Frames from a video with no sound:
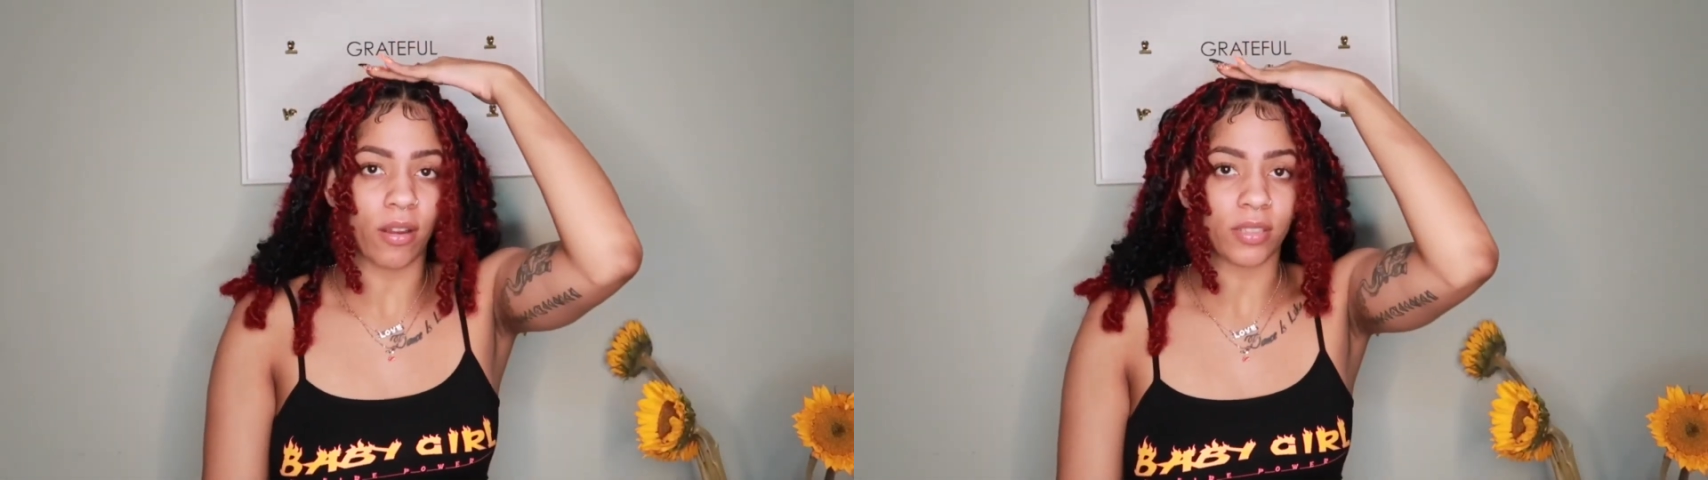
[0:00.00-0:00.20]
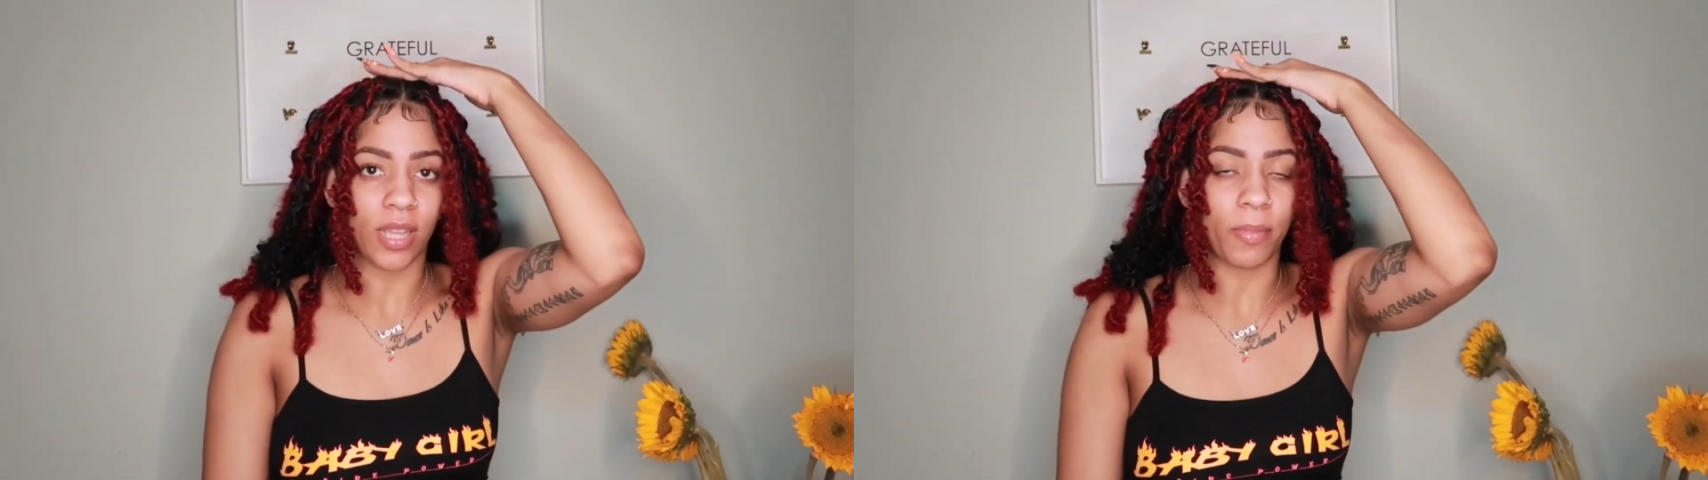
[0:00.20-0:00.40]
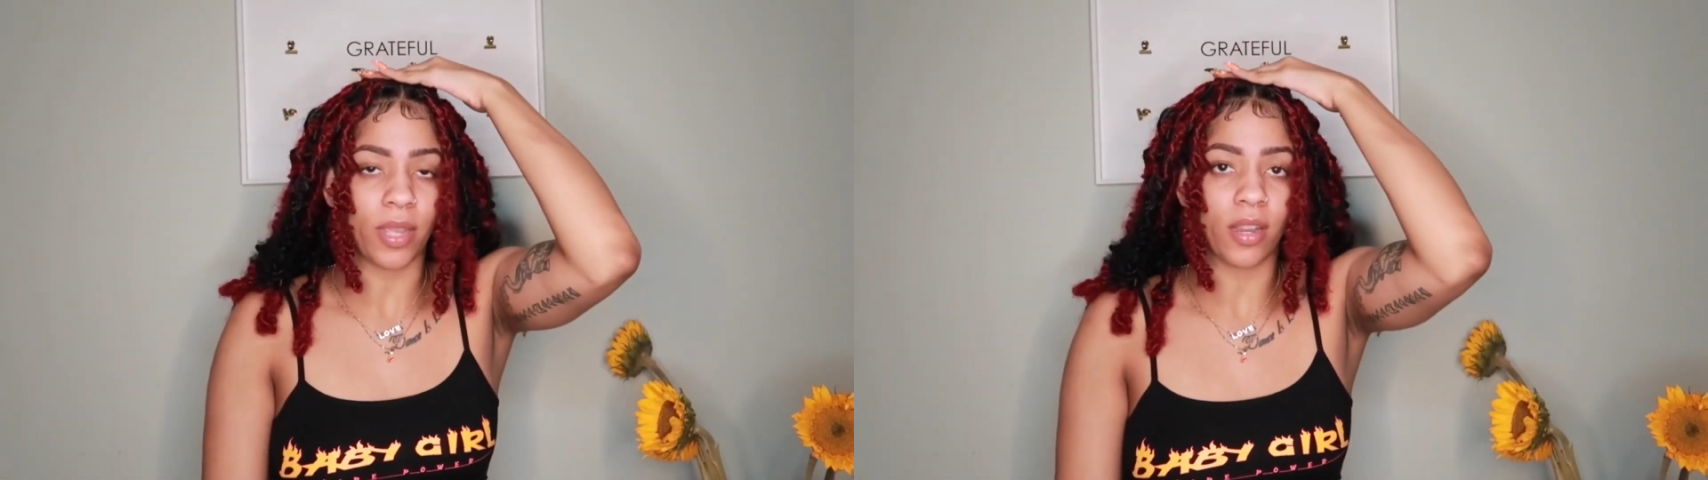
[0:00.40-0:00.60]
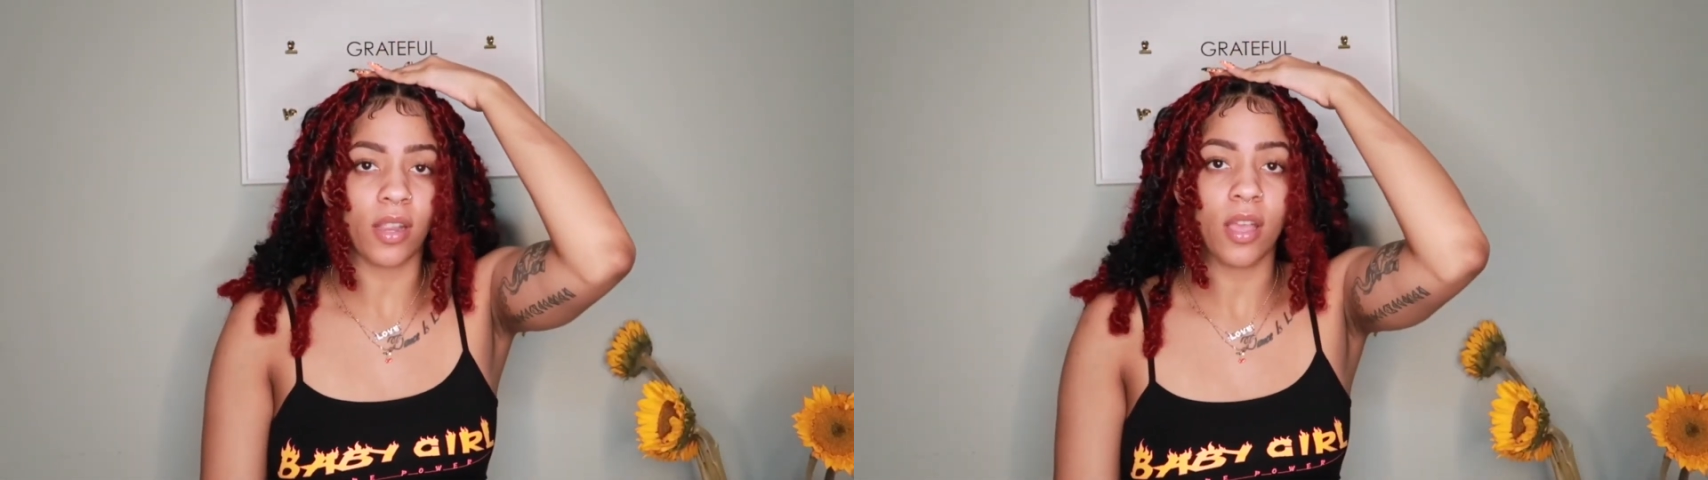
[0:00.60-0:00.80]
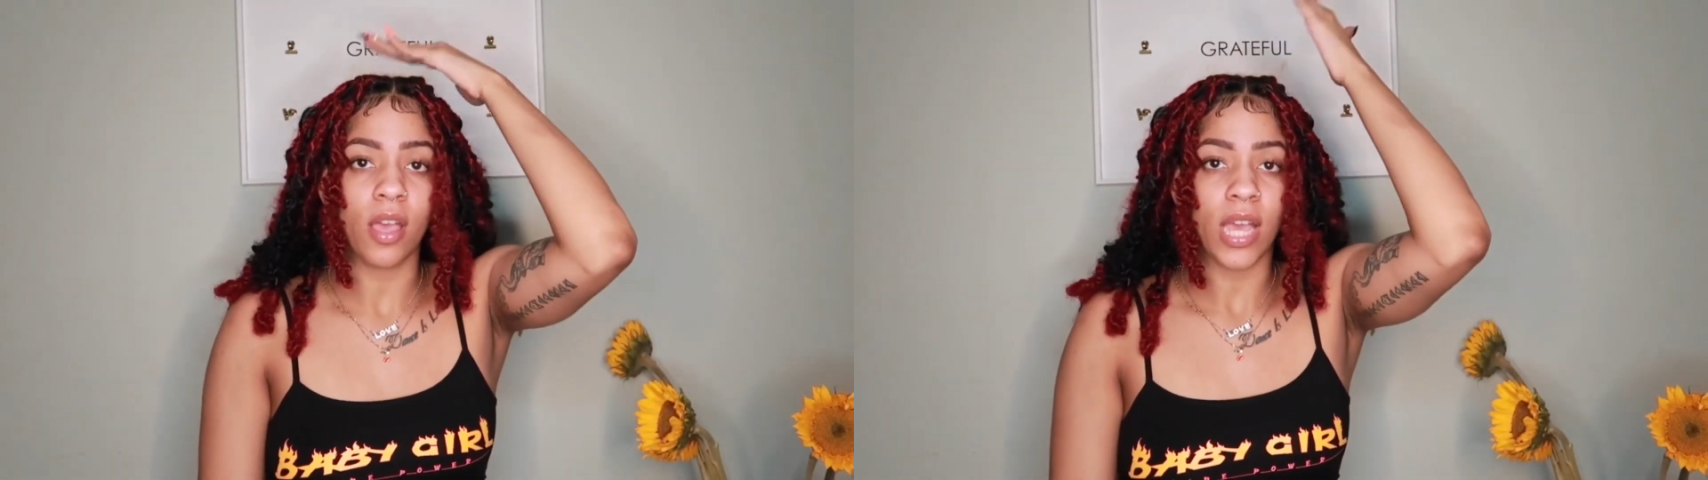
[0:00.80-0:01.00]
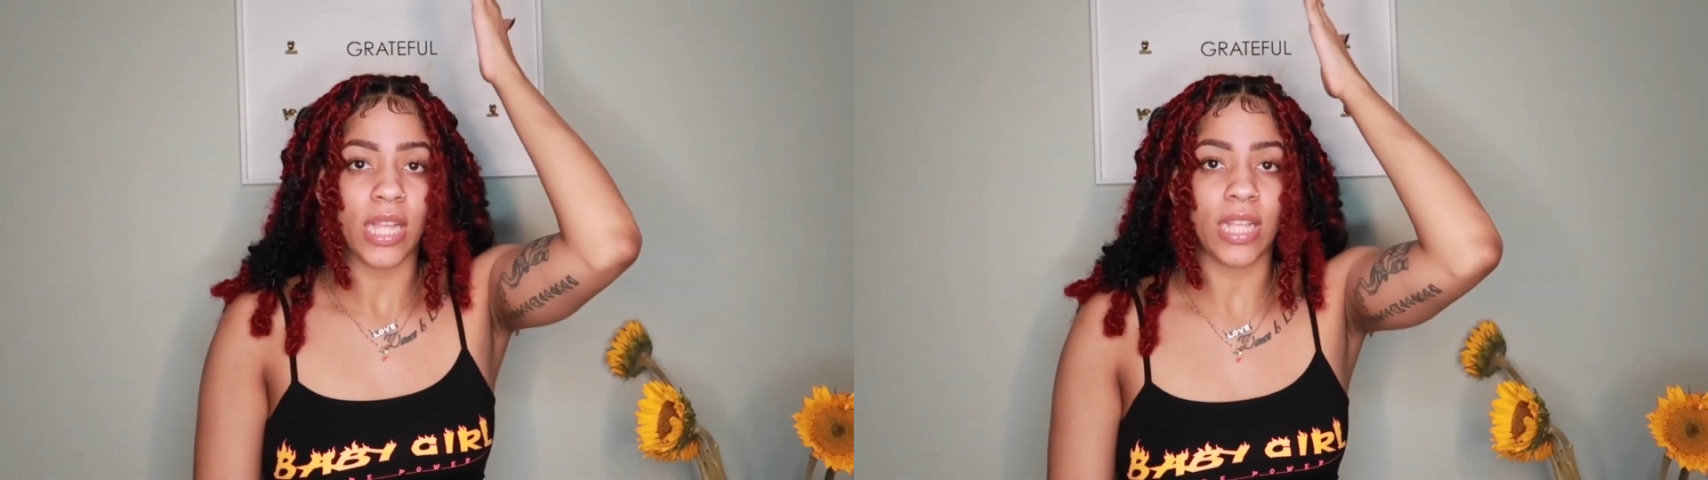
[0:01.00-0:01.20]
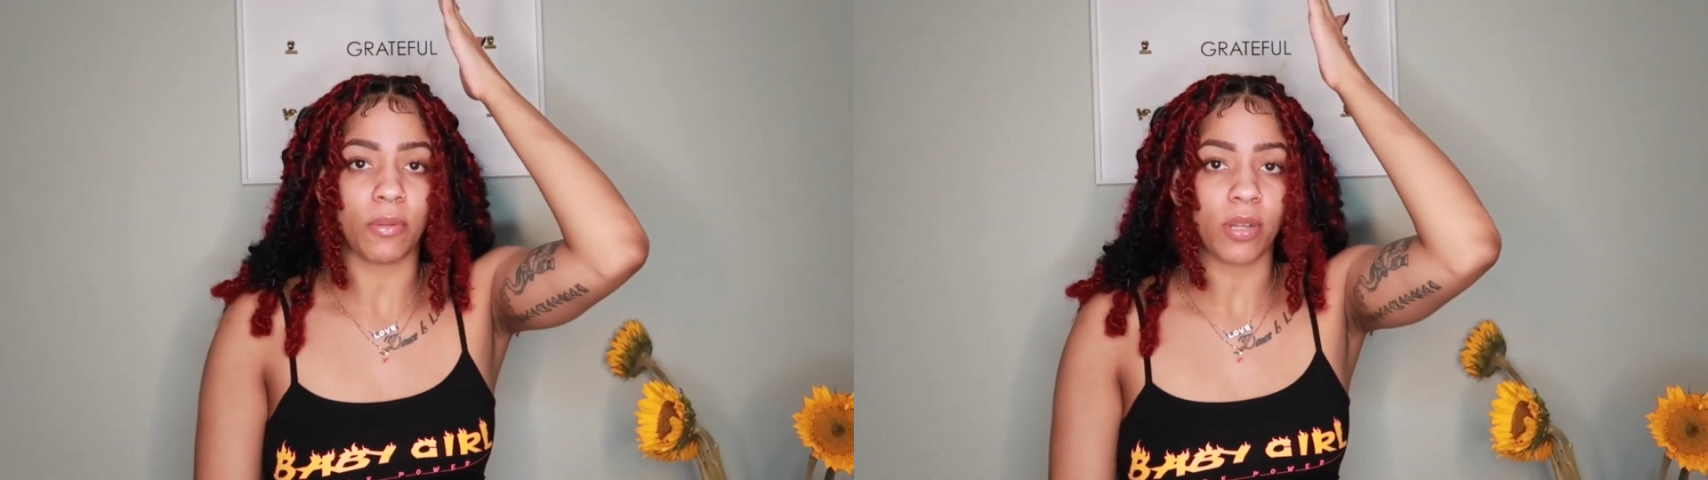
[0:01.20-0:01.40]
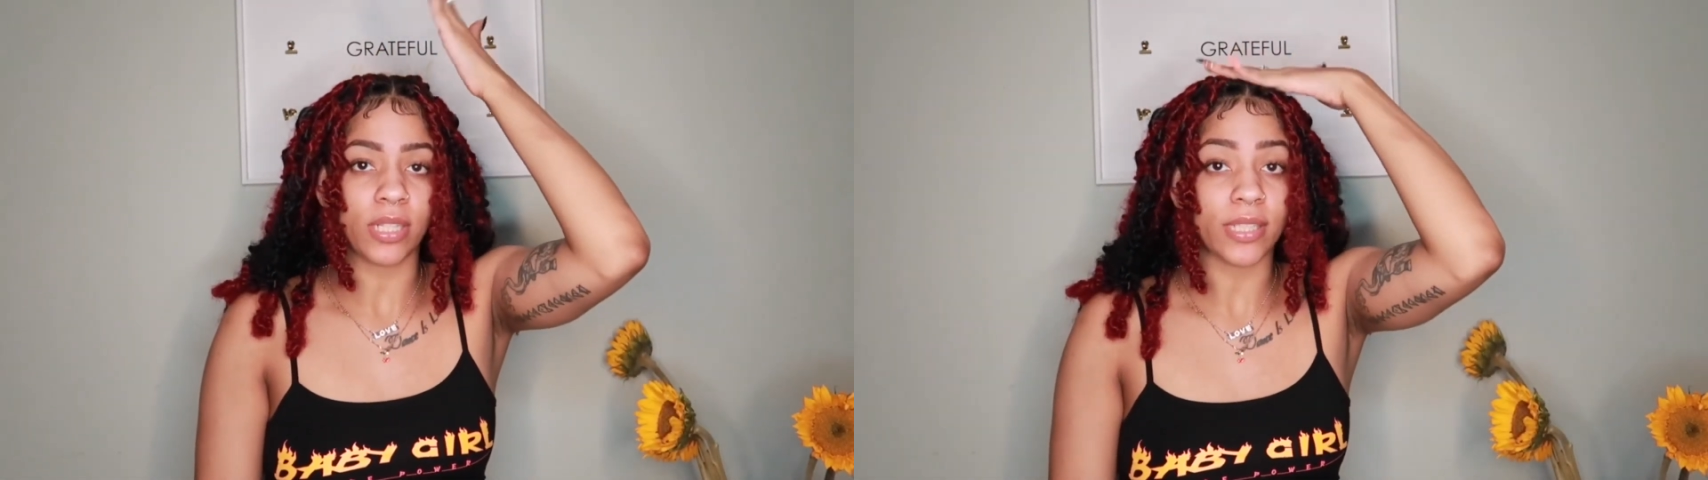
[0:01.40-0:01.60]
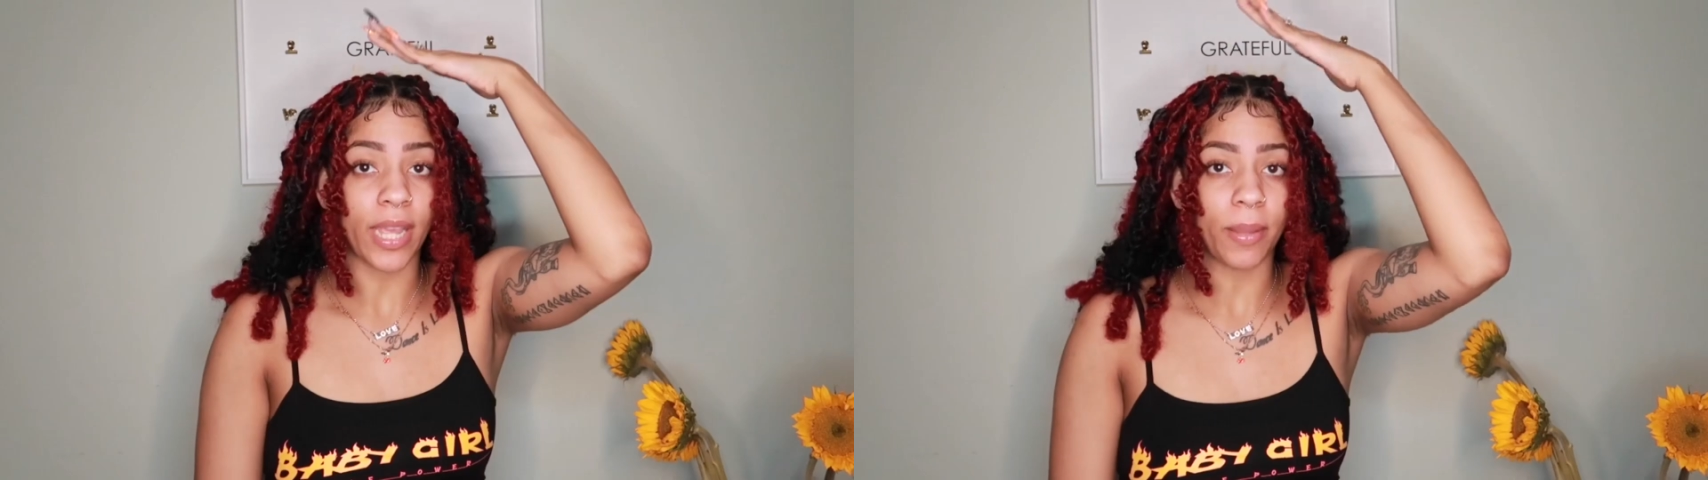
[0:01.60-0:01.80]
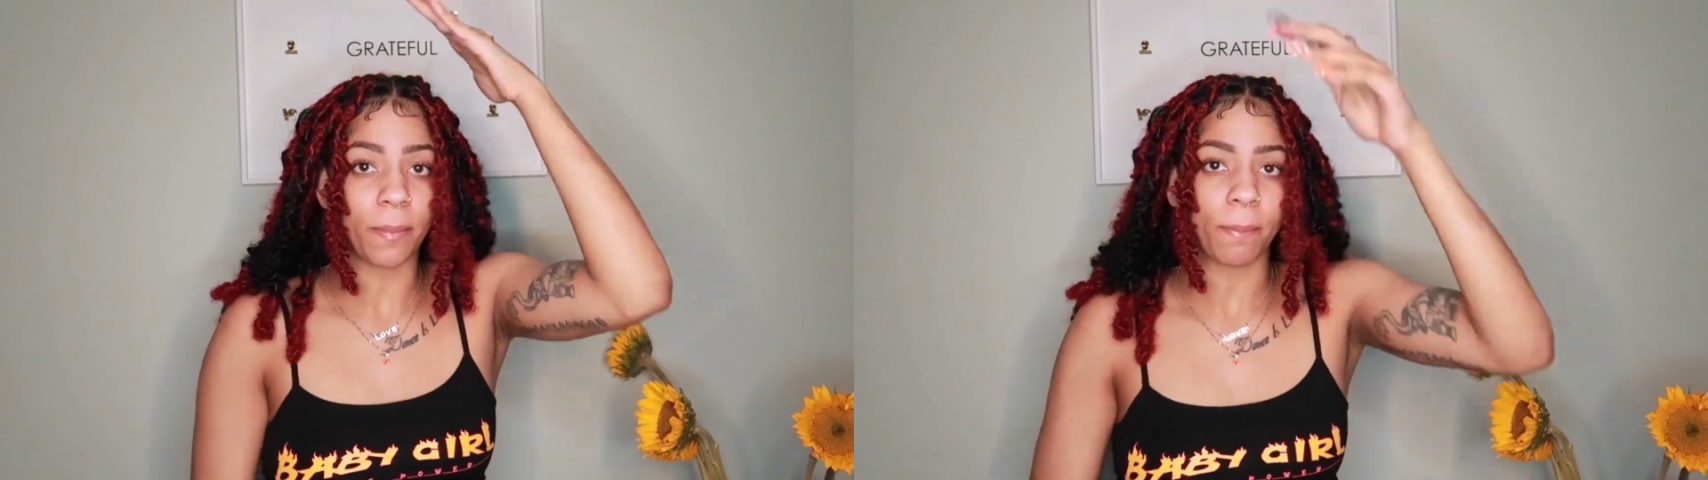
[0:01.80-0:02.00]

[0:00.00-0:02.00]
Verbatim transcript: on top here, and then I'm gonna tie it.